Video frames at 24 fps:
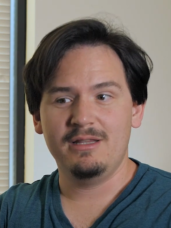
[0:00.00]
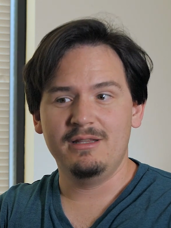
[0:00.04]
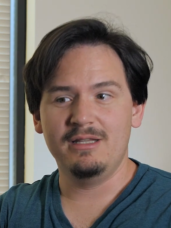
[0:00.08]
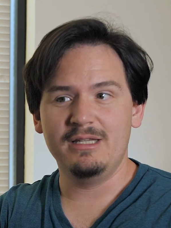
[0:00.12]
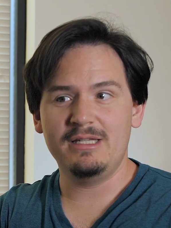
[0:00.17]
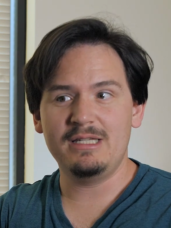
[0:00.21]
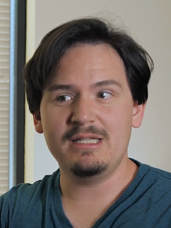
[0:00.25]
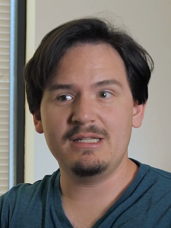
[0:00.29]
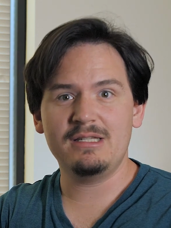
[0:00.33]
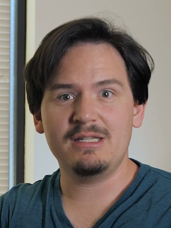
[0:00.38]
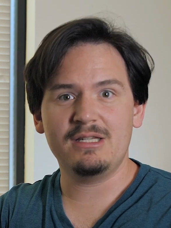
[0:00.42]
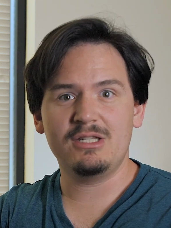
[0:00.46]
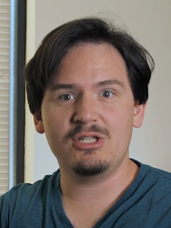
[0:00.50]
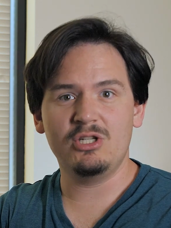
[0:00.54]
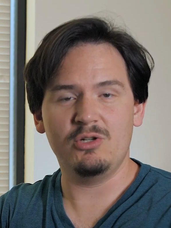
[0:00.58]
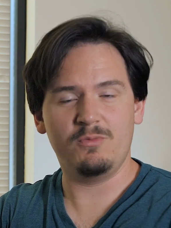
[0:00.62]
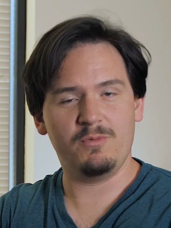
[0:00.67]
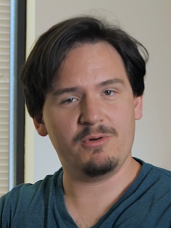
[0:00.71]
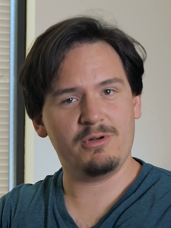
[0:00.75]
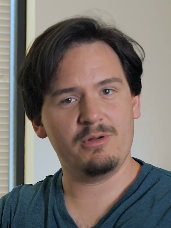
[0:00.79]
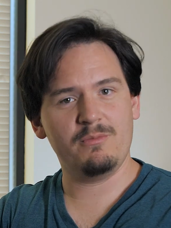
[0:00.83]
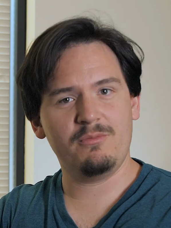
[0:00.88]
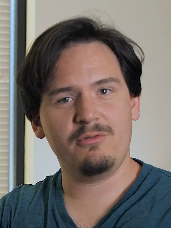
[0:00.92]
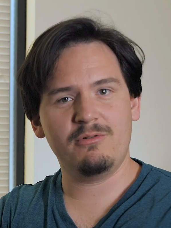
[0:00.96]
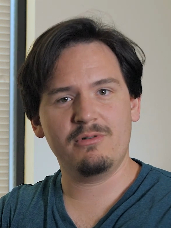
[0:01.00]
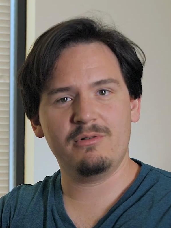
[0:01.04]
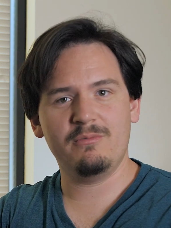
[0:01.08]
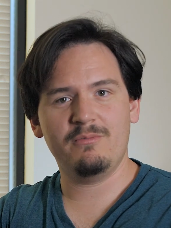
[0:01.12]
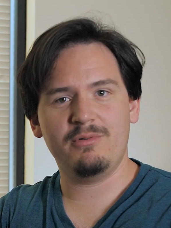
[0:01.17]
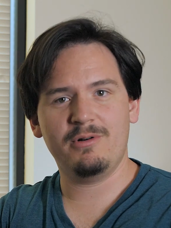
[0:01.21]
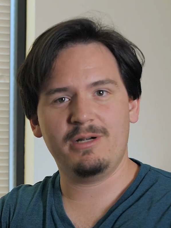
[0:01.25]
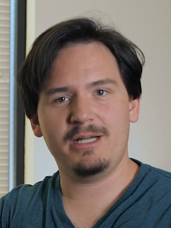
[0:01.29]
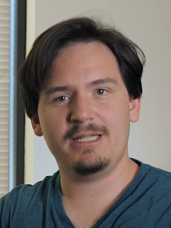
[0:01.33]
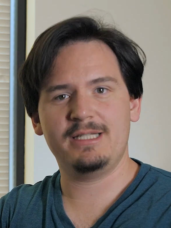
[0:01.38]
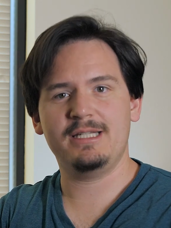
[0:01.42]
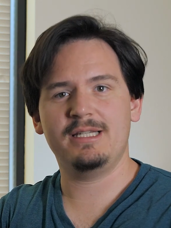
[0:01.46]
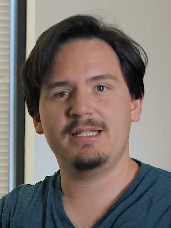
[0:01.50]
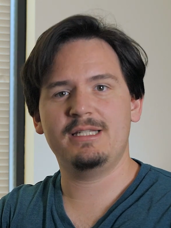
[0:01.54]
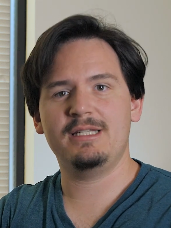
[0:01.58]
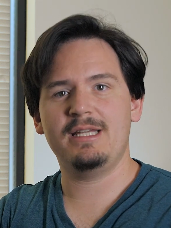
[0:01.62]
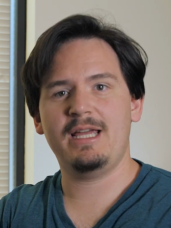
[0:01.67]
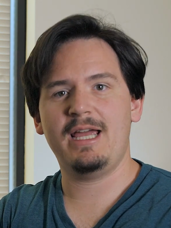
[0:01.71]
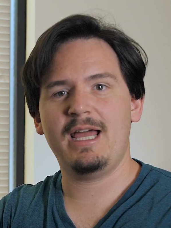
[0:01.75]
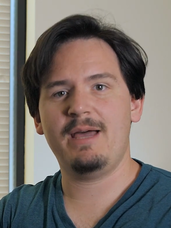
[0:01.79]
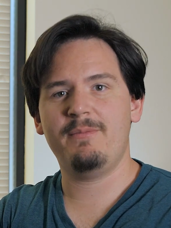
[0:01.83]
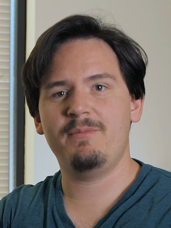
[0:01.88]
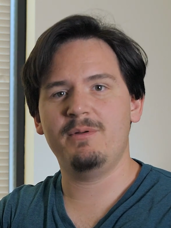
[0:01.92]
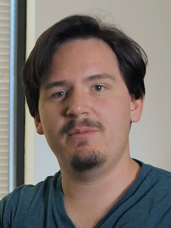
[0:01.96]
This is a super important process
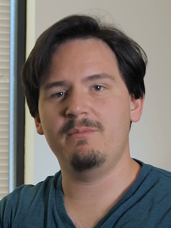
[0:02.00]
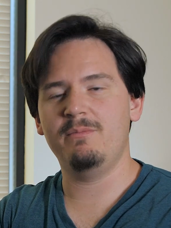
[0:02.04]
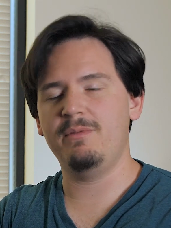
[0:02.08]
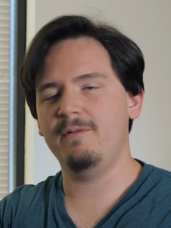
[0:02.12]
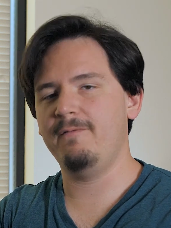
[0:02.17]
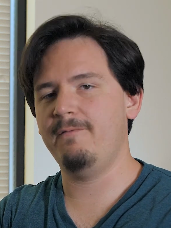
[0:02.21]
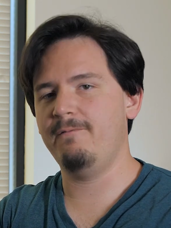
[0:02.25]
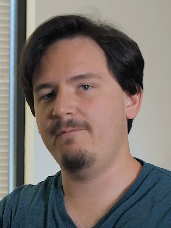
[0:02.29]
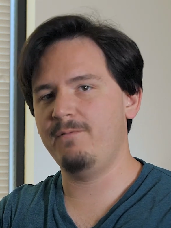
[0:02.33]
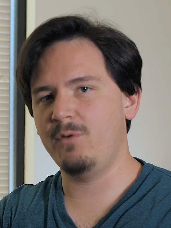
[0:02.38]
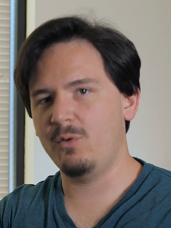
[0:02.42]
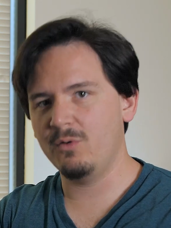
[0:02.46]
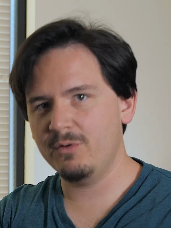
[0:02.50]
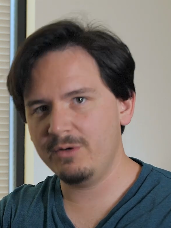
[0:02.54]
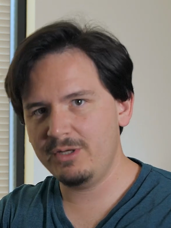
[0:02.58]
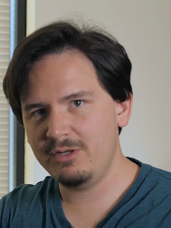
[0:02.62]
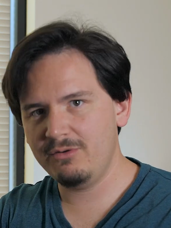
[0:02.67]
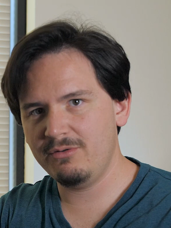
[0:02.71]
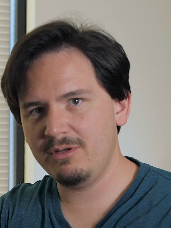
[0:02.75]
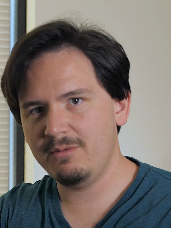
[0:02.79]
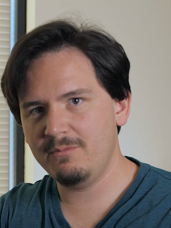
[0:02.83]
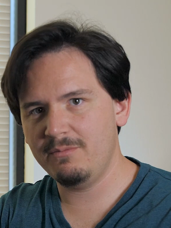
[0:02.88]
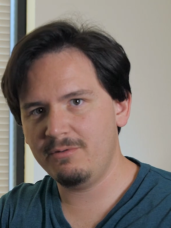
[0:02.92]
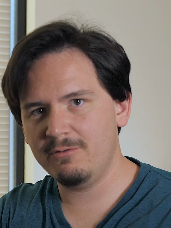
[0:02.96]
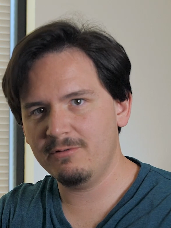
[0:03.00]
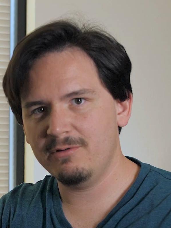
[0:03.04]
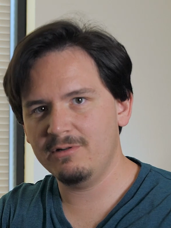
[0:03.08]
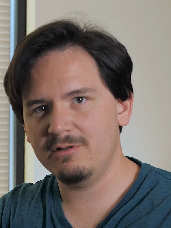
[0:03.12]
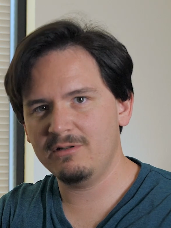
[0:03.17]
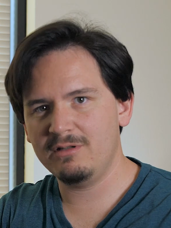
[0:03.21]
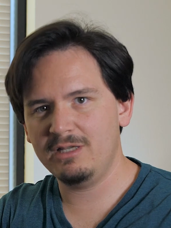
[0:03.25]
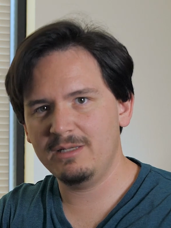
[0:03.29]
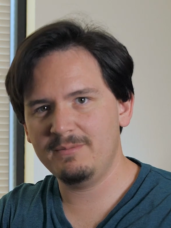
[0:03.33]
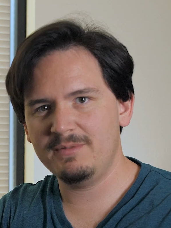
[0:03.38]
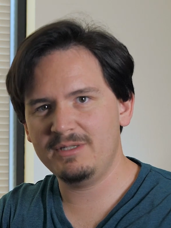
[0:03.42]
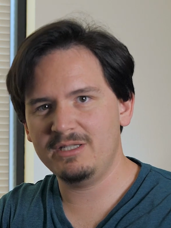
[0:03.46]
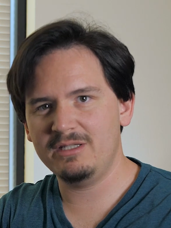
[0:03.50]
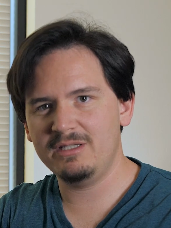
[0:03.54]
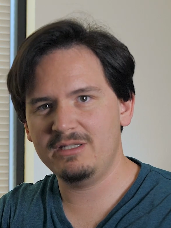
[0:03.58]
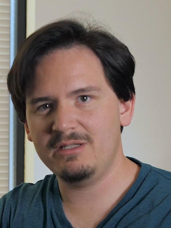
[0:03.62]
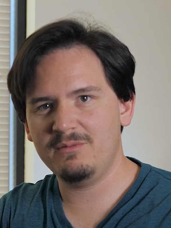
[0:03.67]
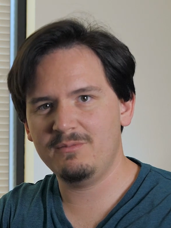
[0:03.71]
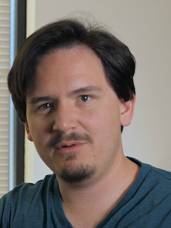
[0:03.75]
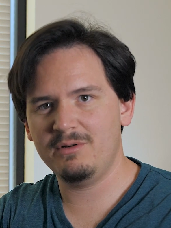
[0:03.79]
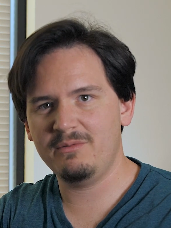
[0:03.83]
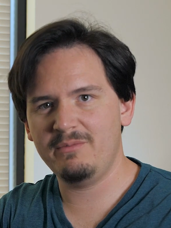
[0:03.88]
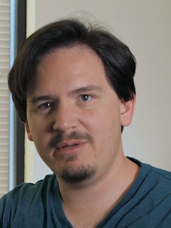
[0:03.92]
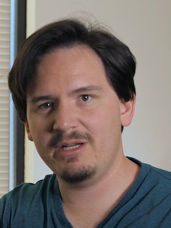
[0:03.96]
to happen before you import your clips
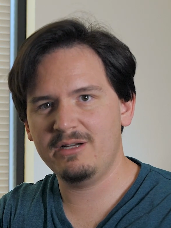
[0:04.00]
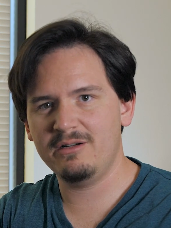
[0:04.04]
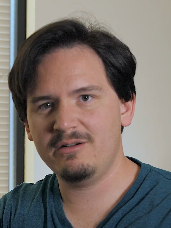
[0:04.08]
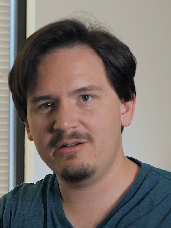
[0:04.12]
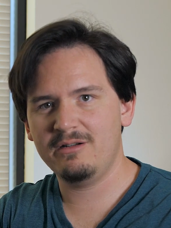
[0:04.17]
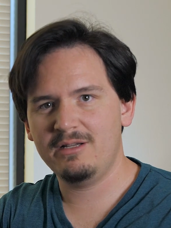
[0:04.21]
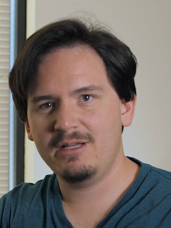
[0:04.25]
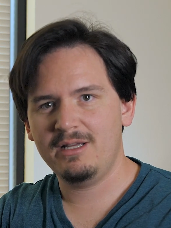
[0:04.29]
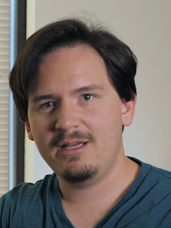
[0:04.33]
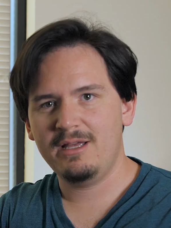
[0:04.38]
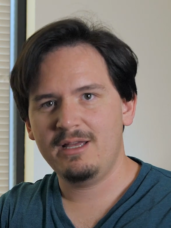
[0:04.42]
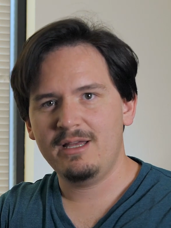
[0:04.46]
into Premiere,